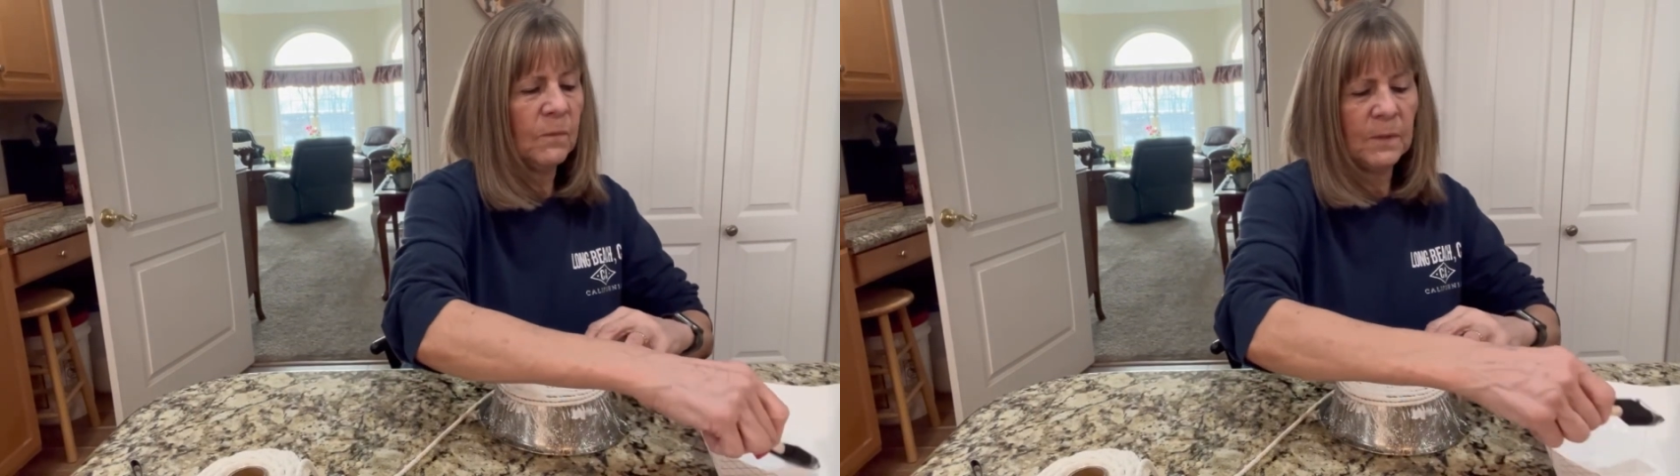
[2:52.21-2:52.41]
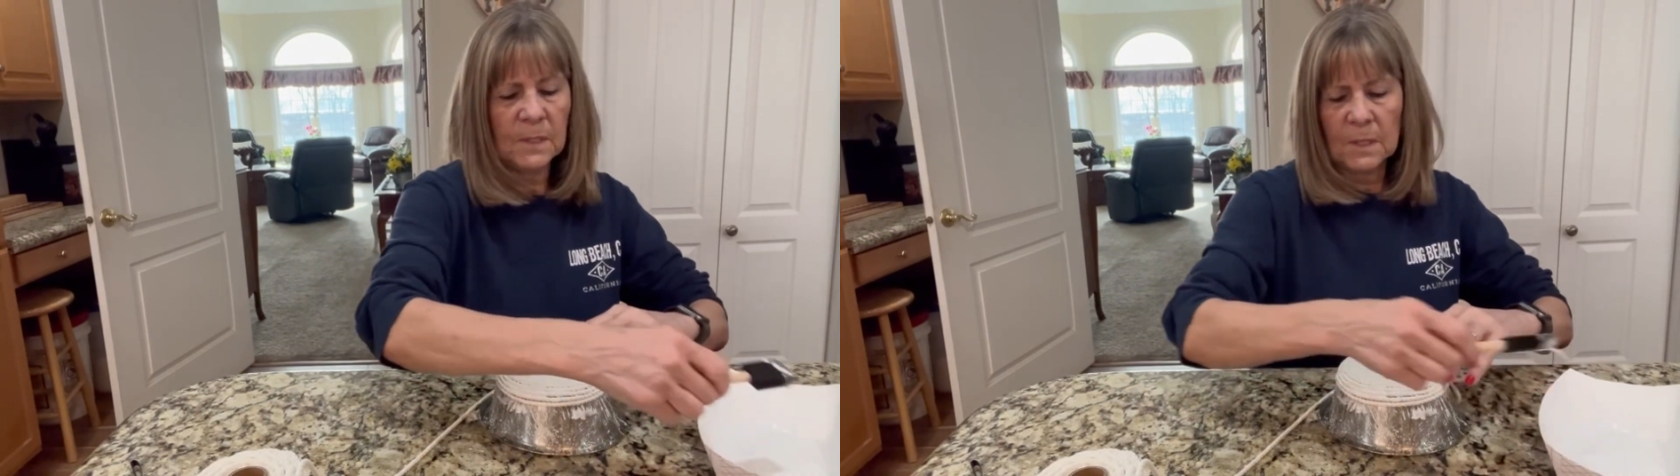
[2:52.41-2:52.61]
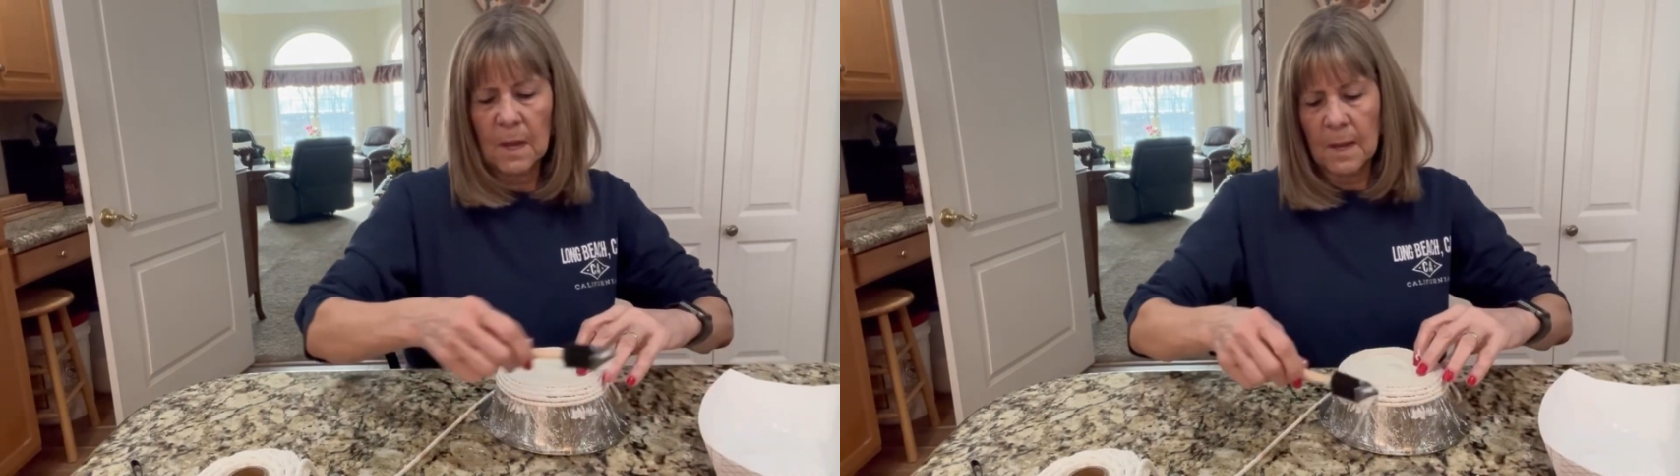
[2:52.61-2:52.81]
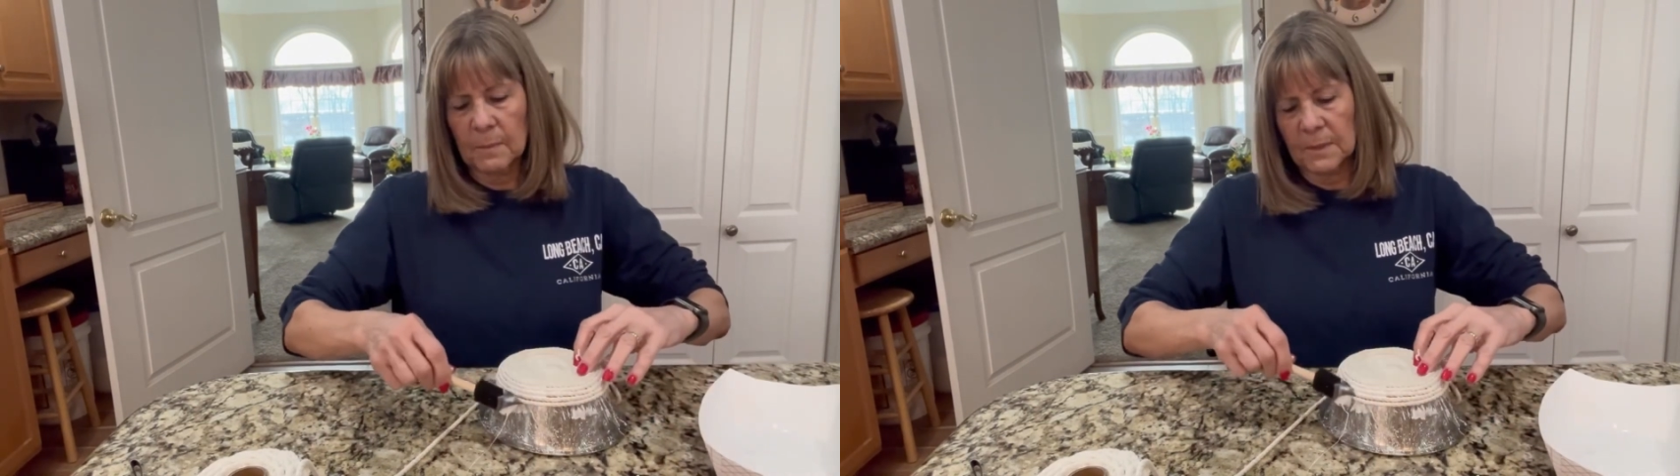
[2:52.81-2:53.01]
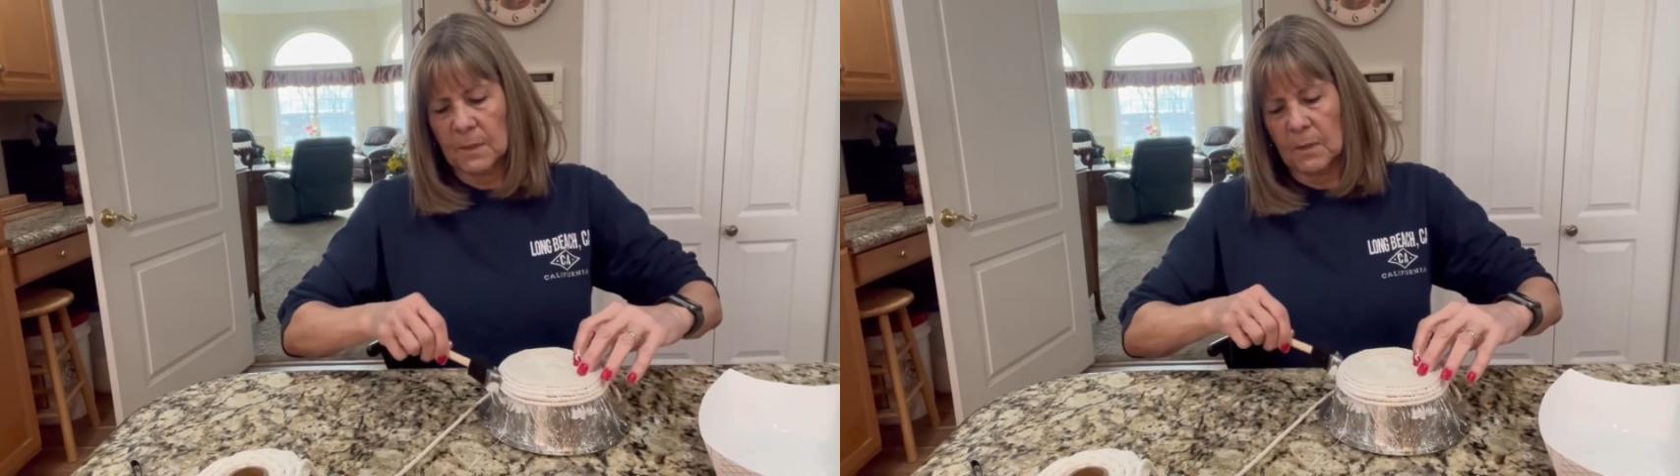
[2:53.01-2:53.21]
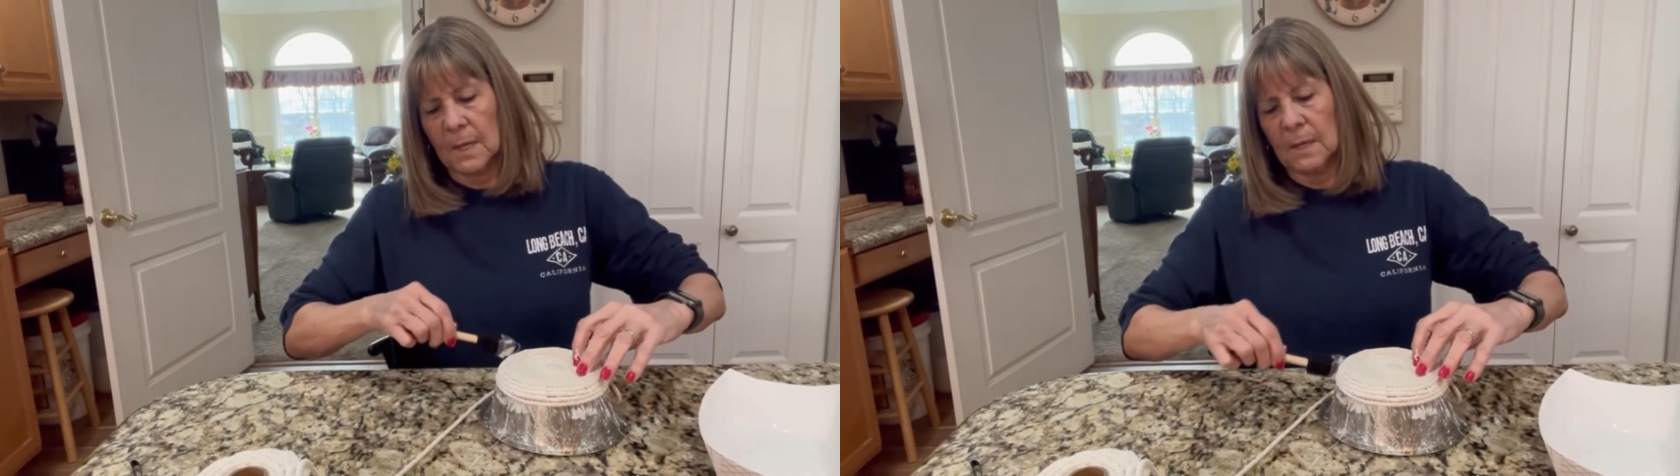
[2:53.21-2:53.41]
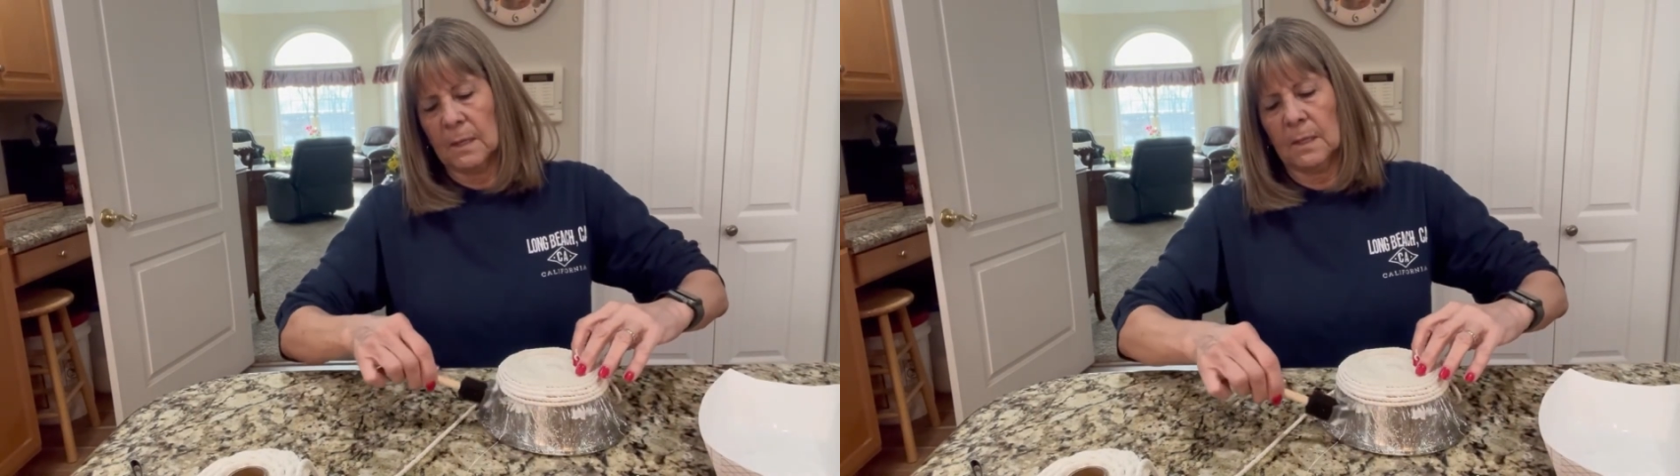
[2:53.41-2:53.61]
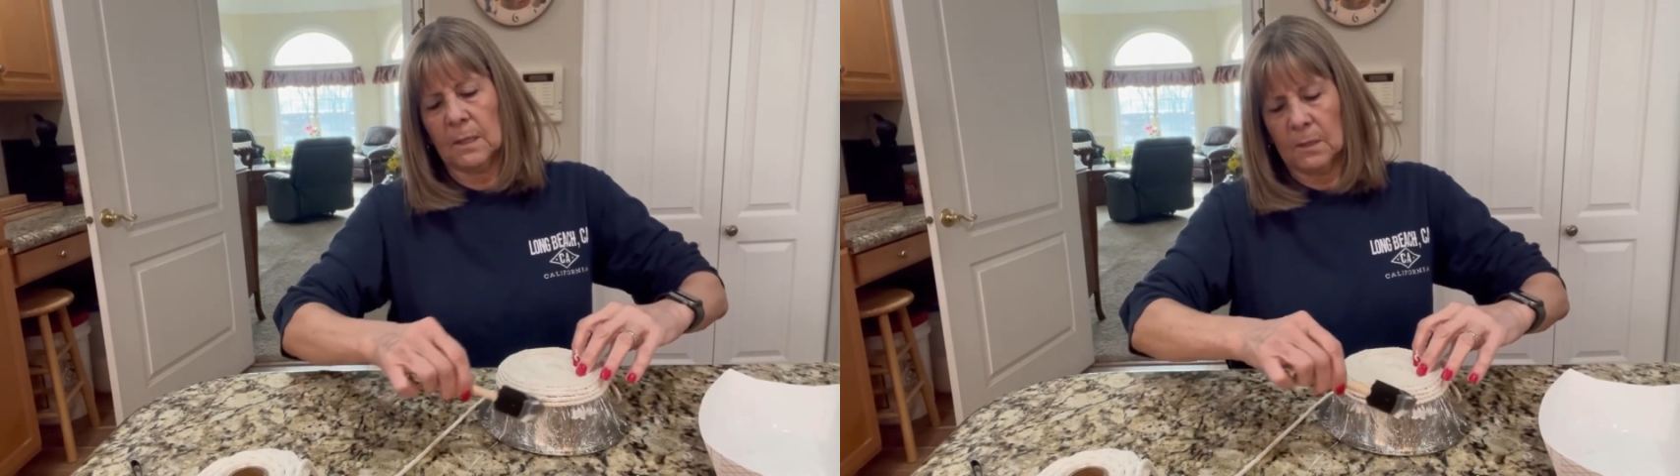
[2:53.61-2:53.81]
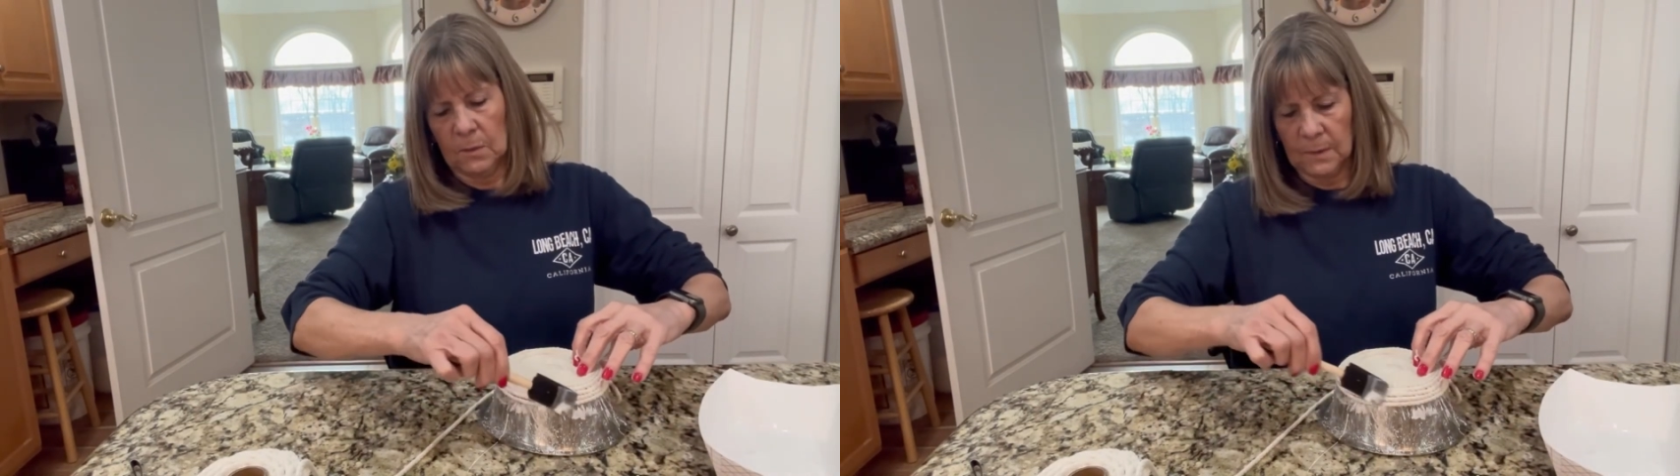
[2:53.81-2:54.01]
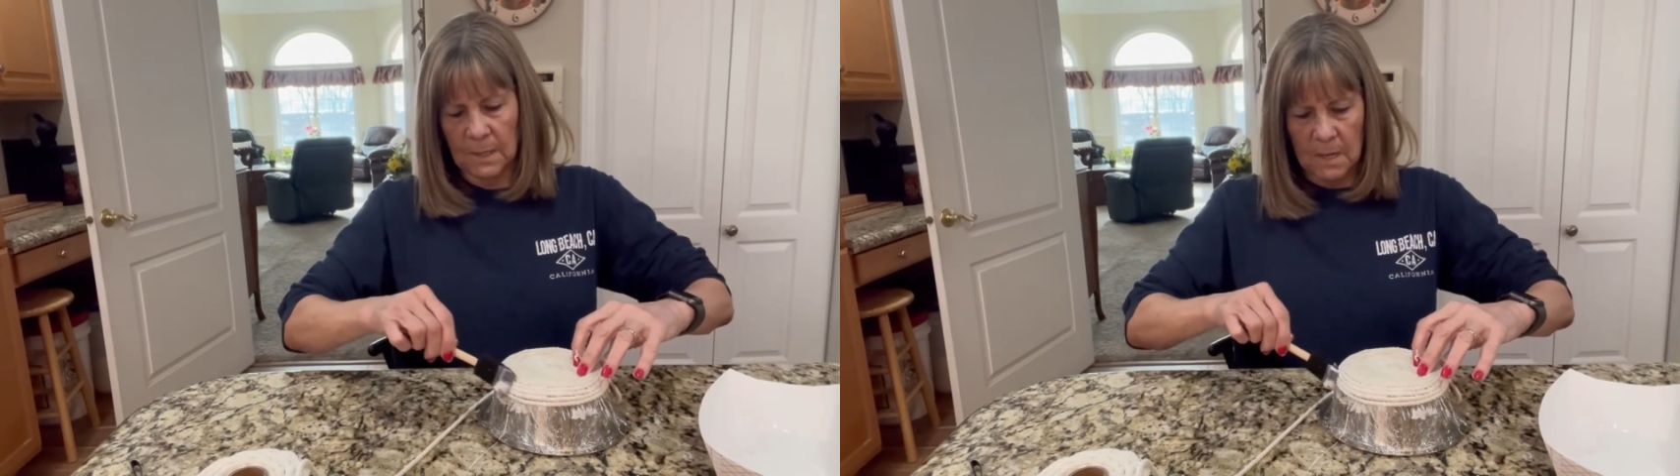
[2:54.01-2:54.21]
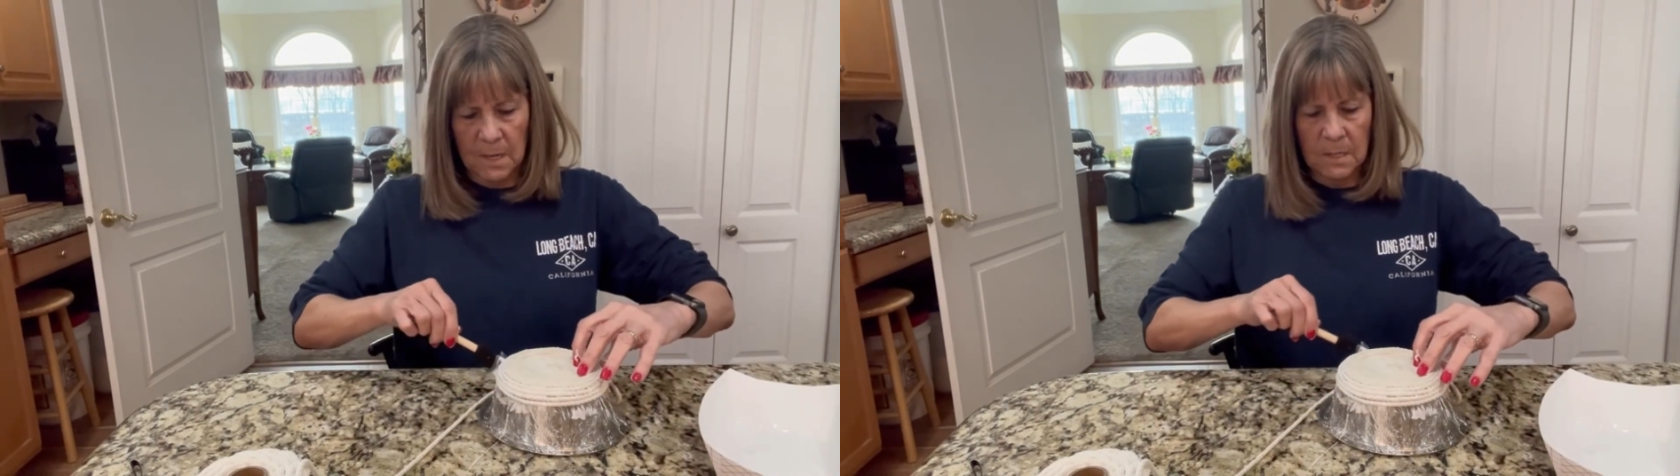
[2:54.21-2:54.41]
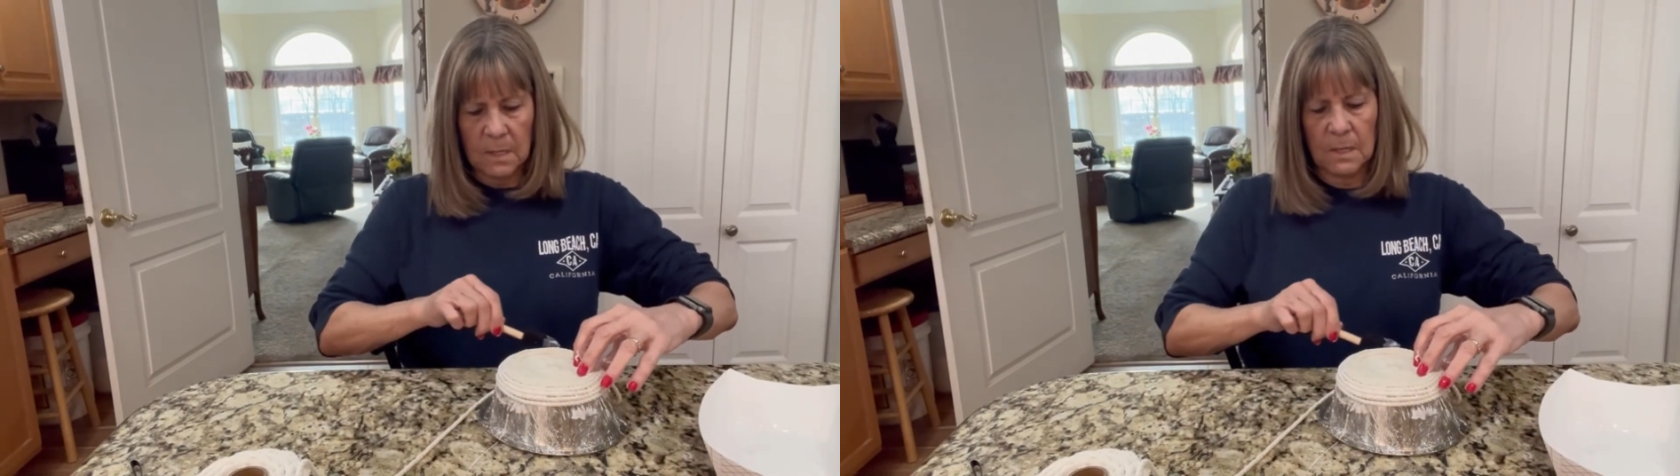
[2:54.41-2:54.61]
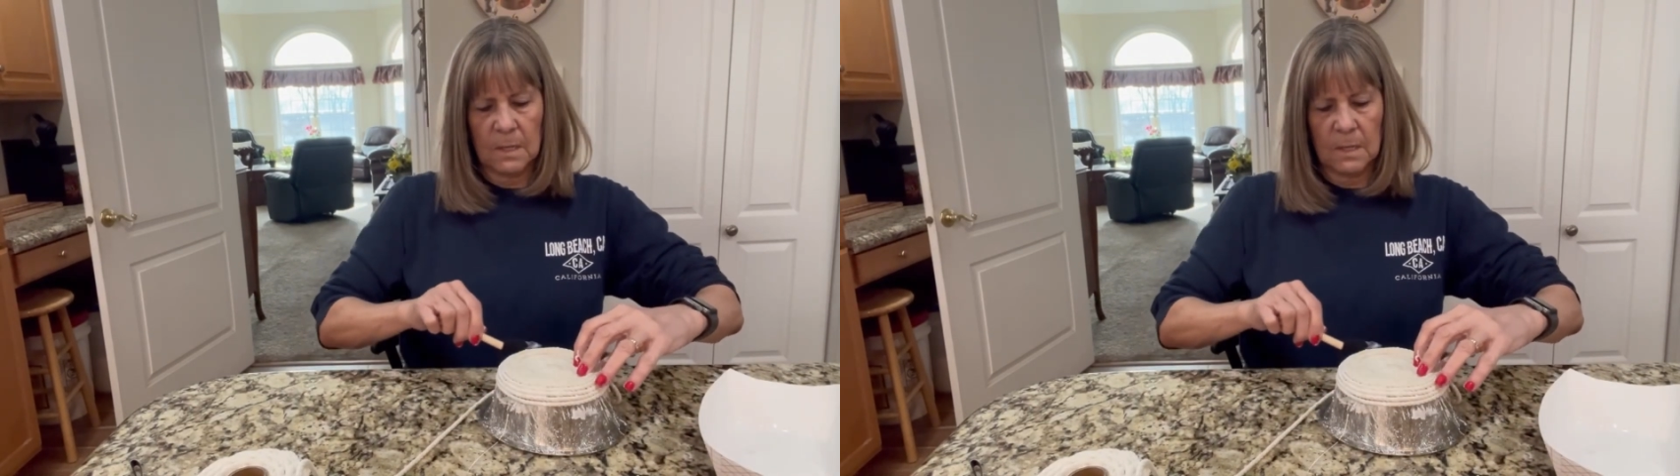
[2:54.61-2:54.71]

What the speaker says: the top so that it glues on.